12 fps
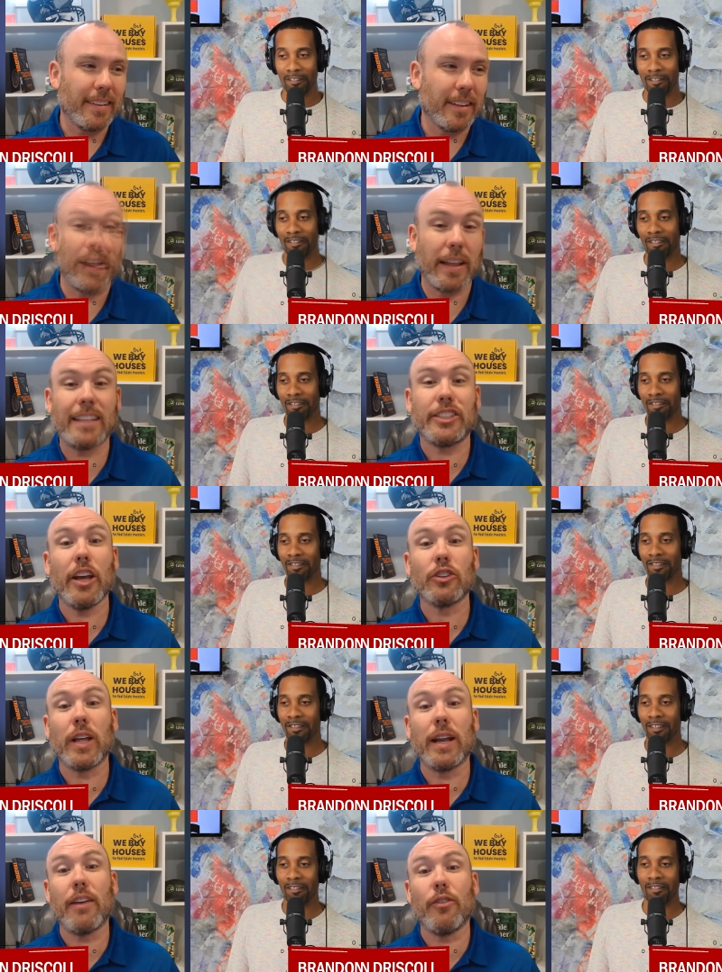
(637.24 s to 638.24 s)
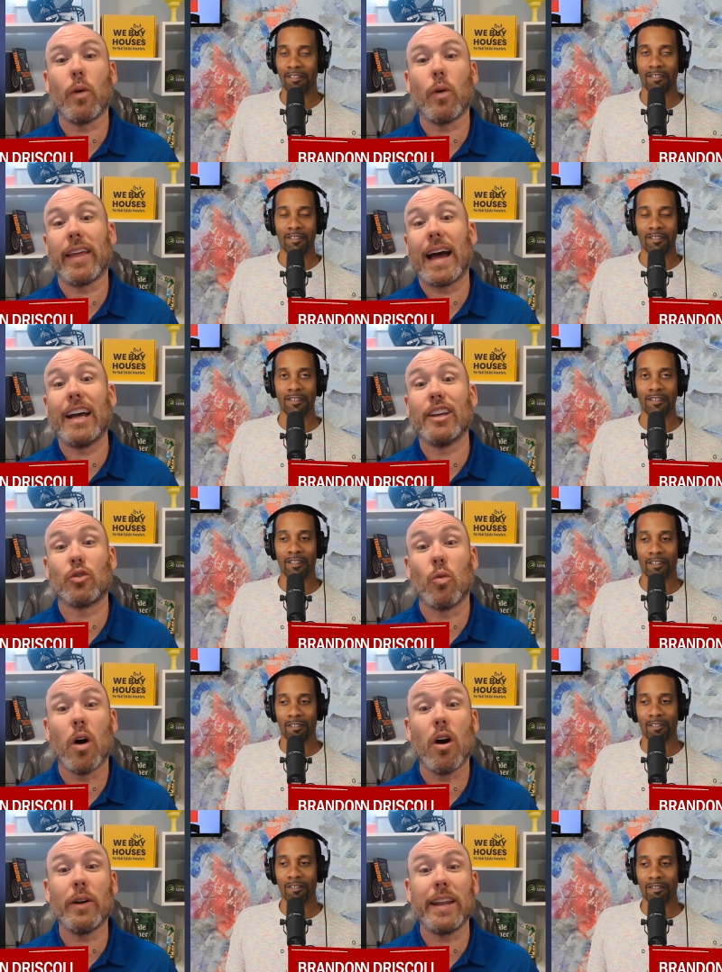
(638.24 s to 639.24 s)
Speaker 1: SEO is going to give you one of the highest
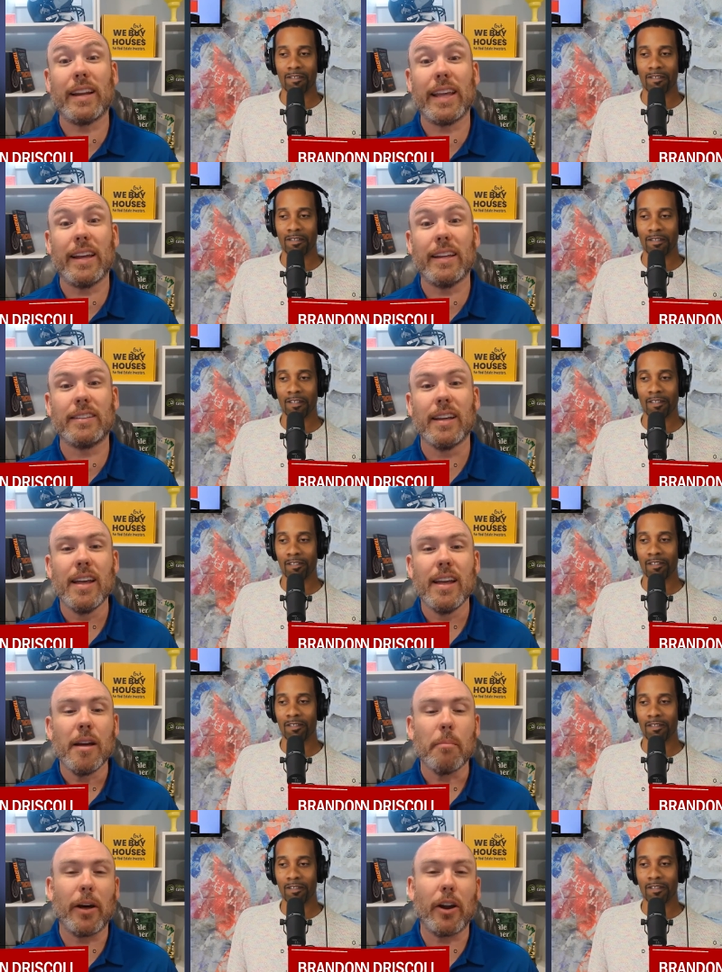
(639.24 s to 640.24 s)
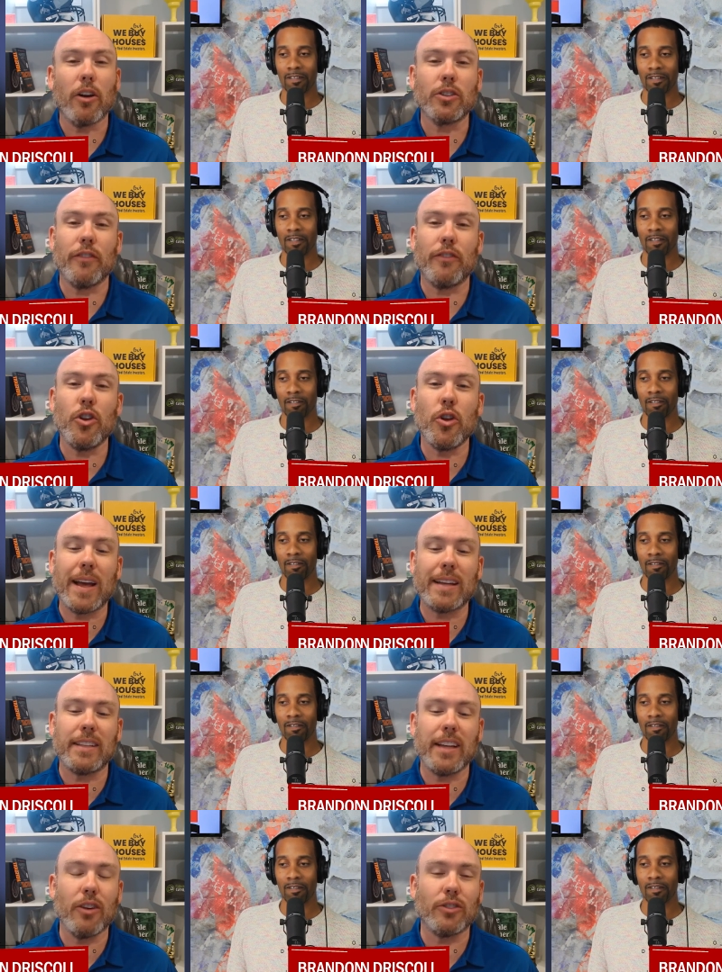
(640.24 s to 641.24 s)
quality leads, but also, if you do
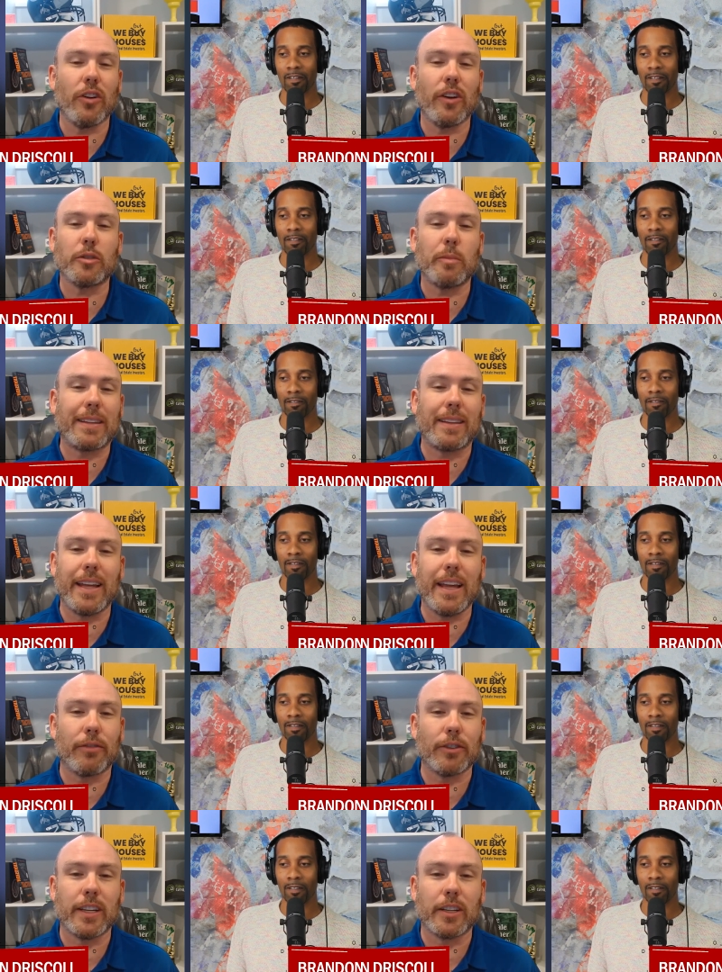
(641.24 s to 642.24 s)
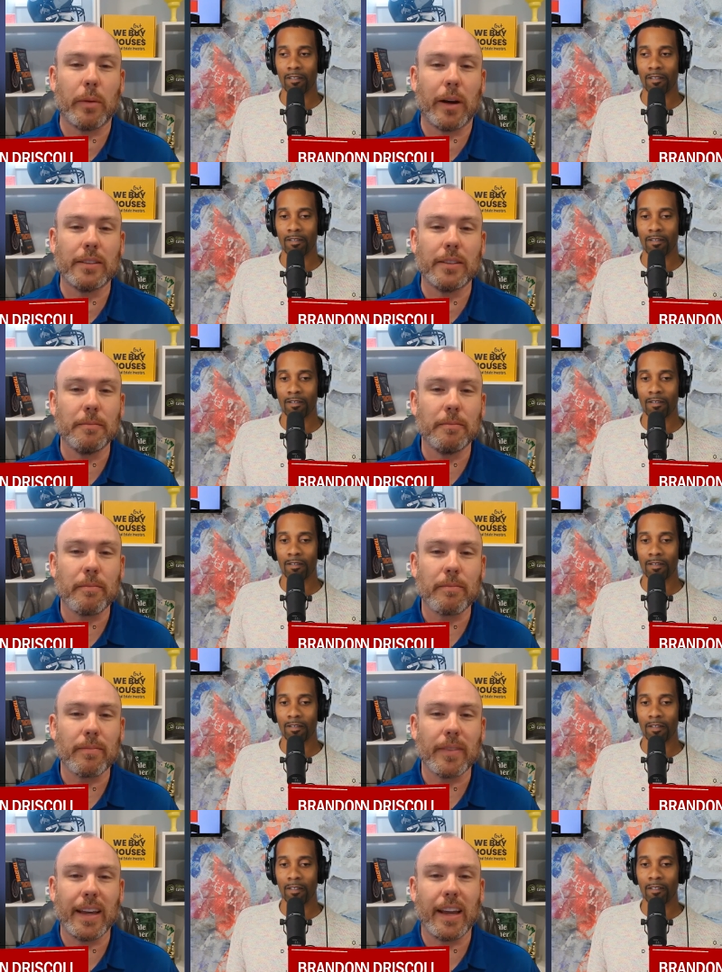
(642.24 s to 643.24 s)
SEO, don't expect to lead for six months.
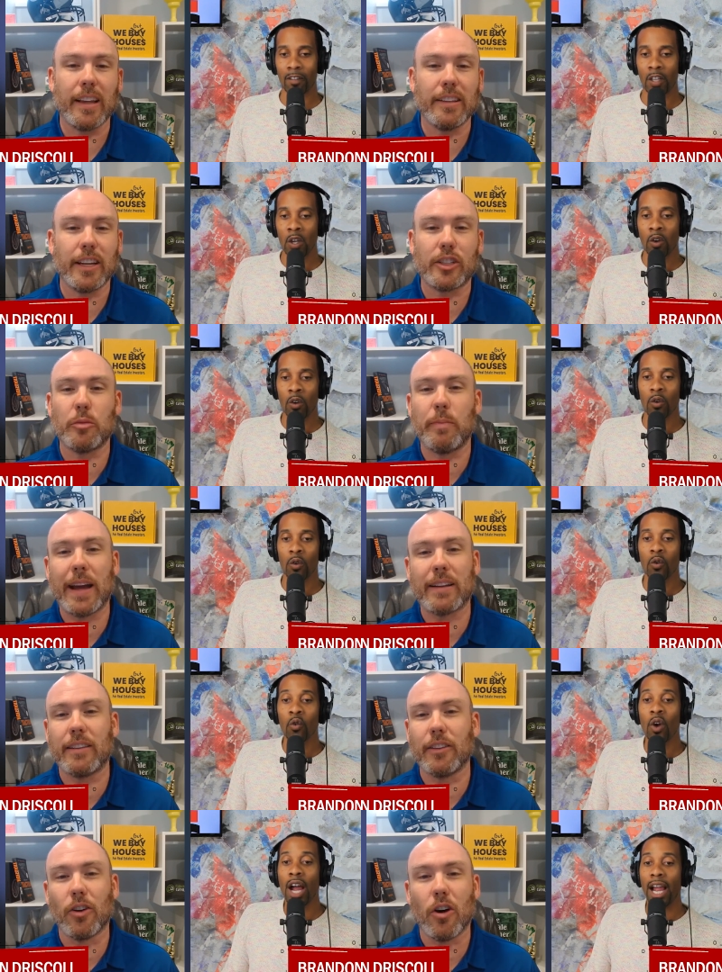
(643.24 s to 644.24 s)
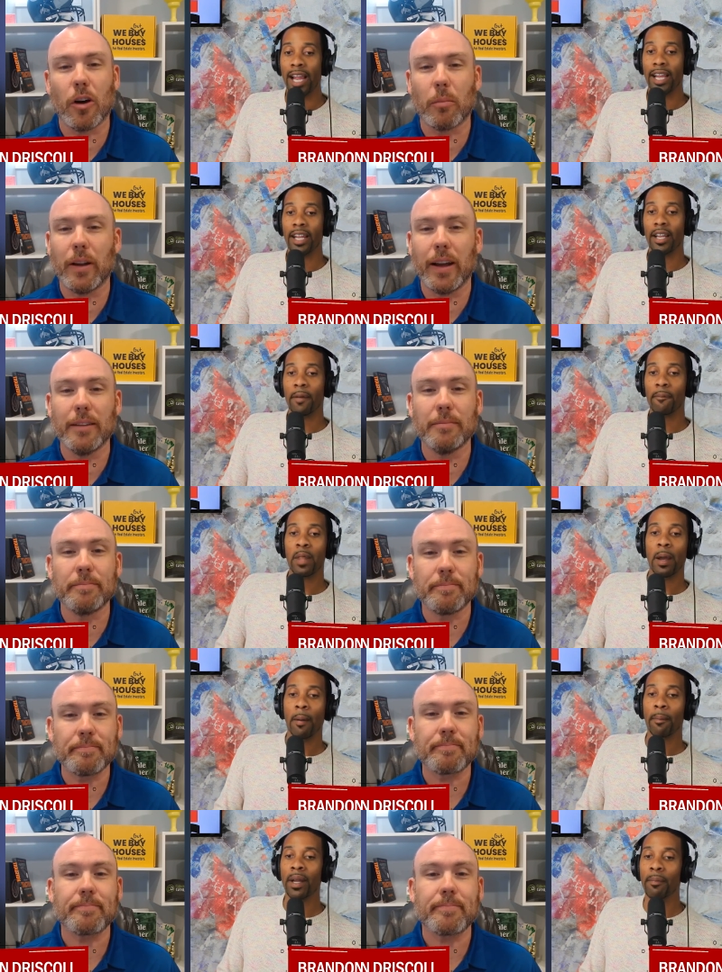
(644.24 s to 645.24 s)
Speaker 2: Like expect right.
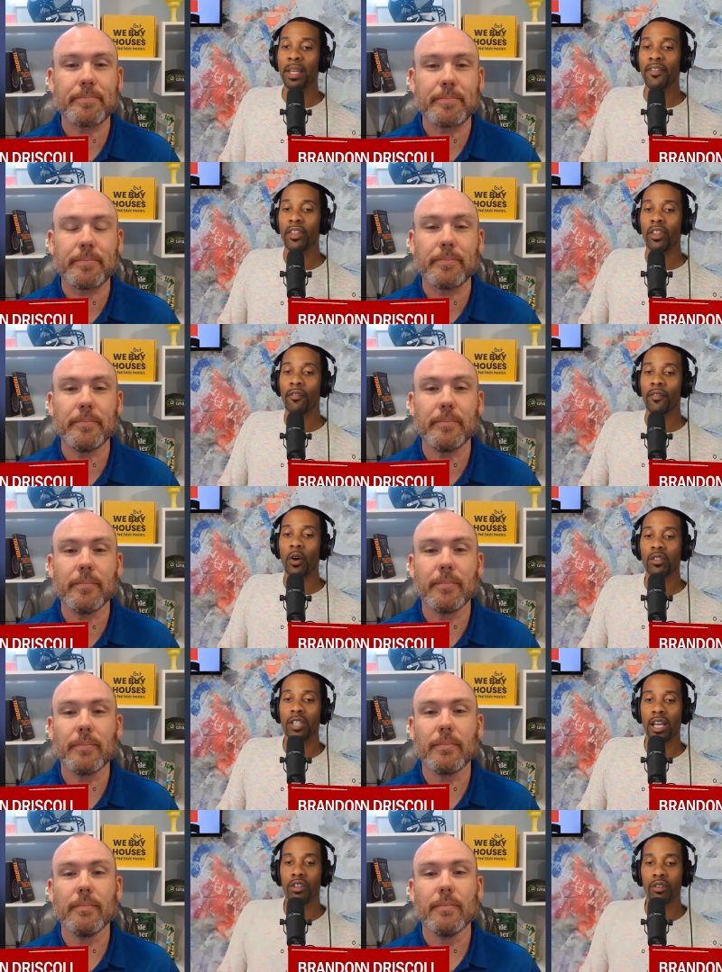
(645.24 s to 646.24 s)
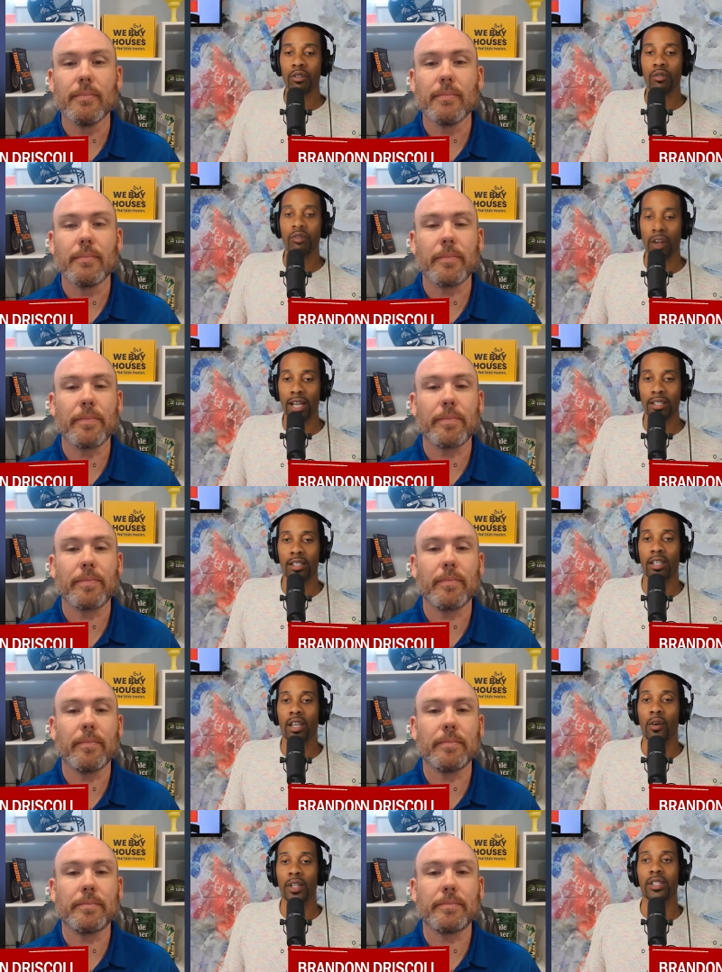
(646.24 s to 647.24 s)
But even the folks that use
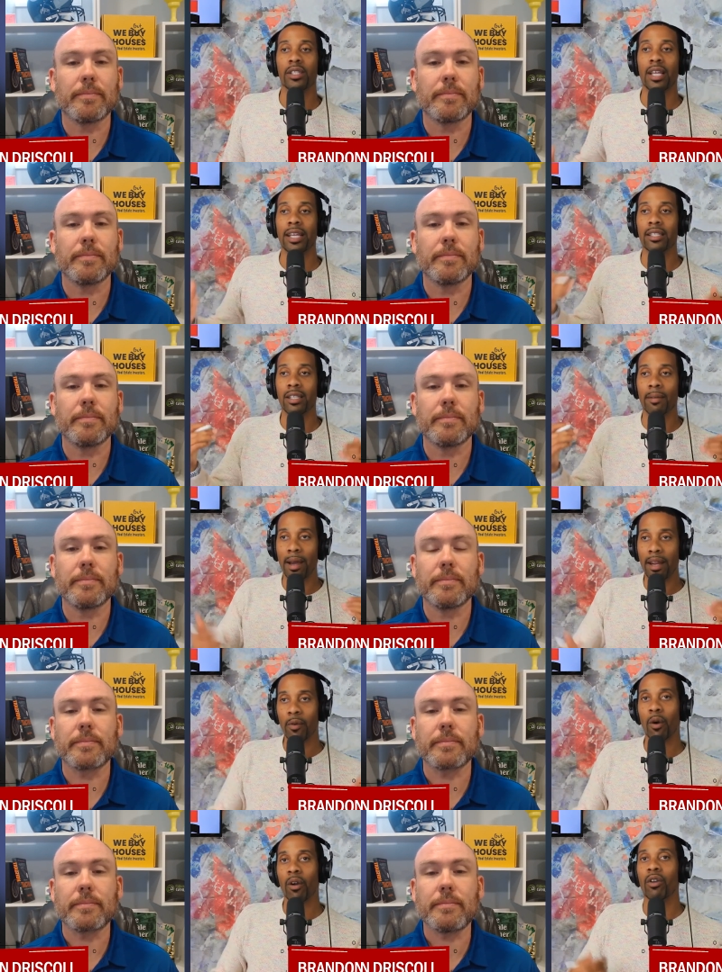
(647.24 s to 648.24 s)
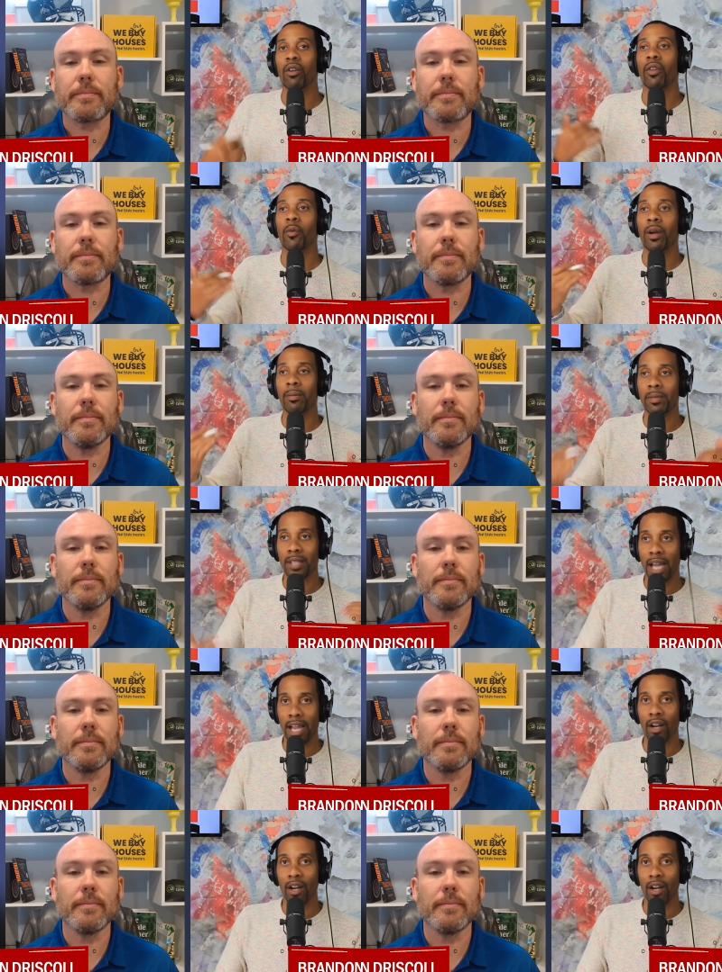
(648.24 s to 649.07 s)
SEO, it's like somebody working on their website